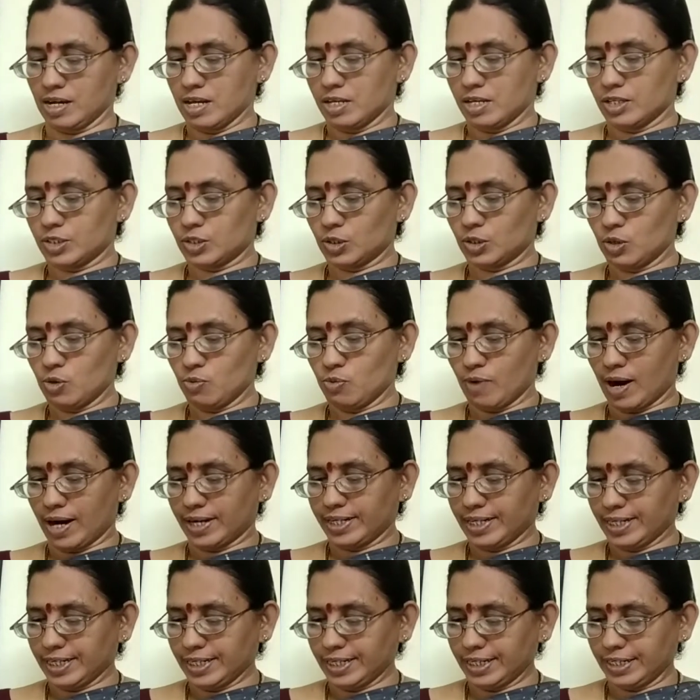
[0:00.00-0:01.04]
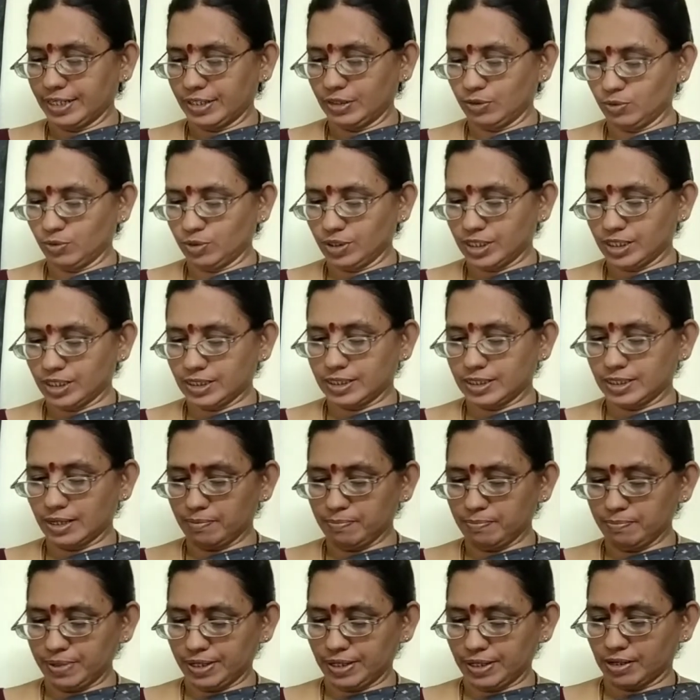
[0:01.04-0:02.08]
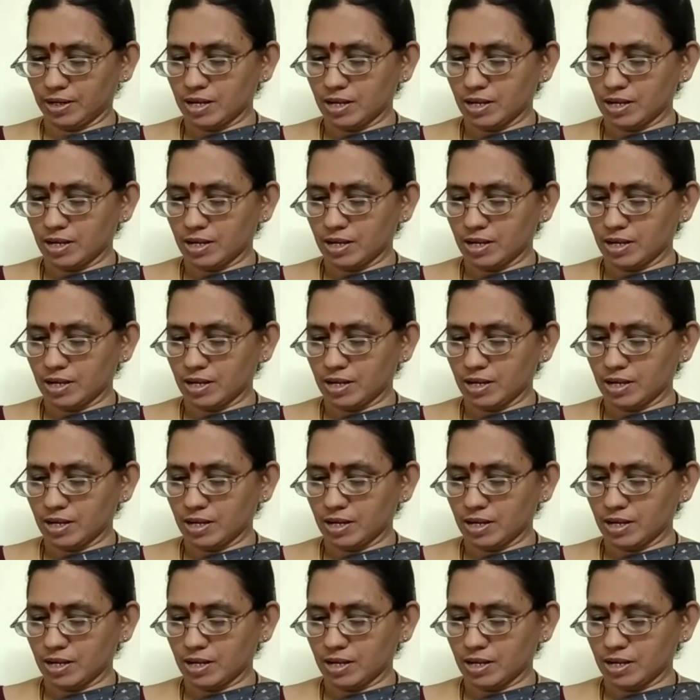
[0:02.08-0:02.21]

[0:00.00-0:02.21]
So what did he do? He jumped